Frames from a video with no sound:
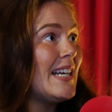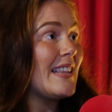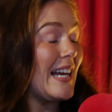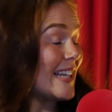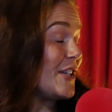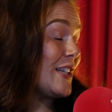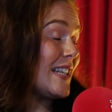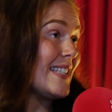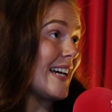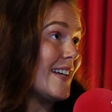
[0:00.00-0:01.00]
That's actually the
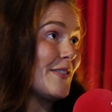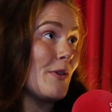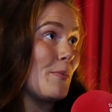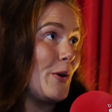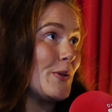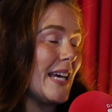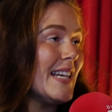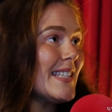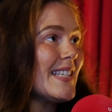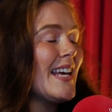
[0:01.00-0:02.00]
start of the
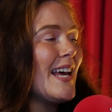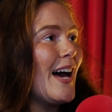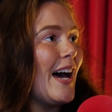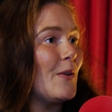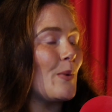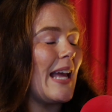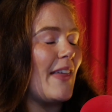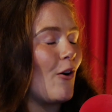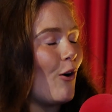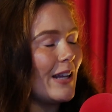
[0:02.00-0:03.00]
process. And we
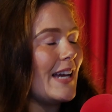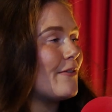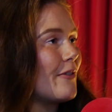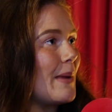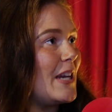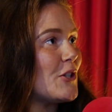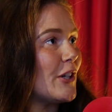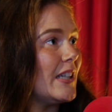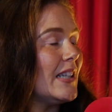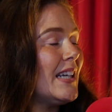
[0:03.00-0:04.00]
gather all that
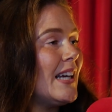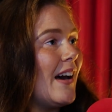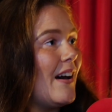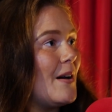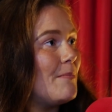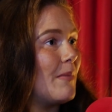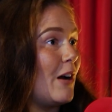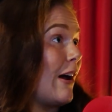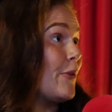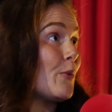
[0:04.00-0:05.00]
information
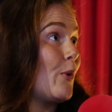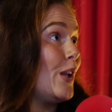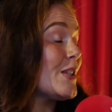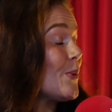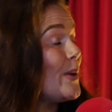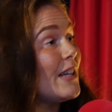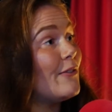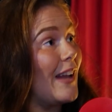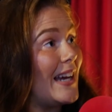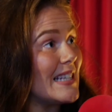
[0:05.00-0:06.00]
around the world so we can
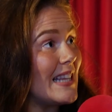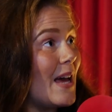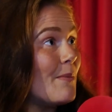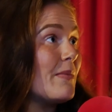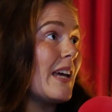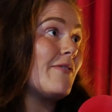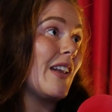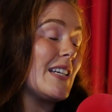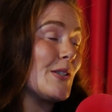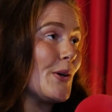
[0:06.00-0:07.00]
fly to them, they
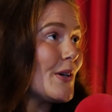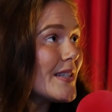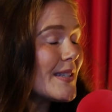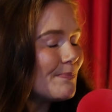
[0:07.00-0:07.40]
fly to us.